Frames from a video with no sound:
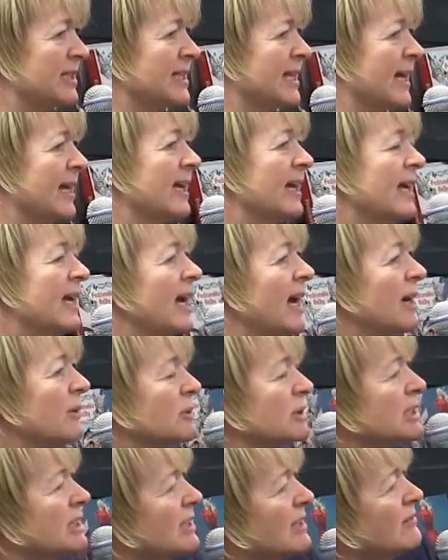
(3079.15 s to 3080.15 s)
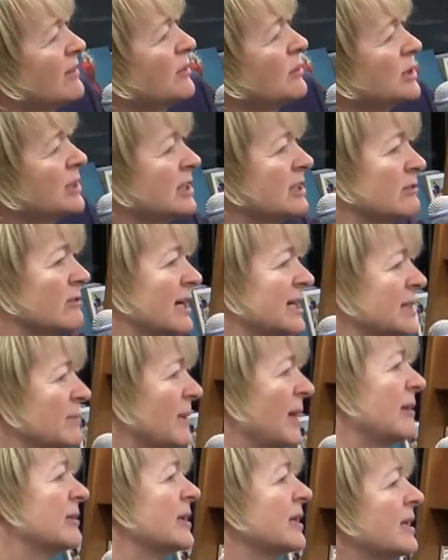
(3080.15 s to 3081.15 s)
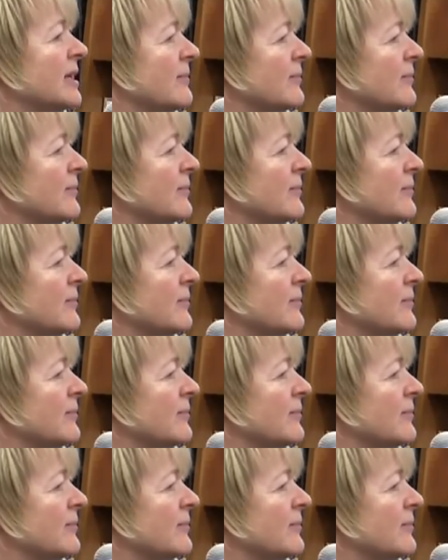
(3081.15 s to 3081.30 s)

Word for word: Say, I wanted if I wanted to write about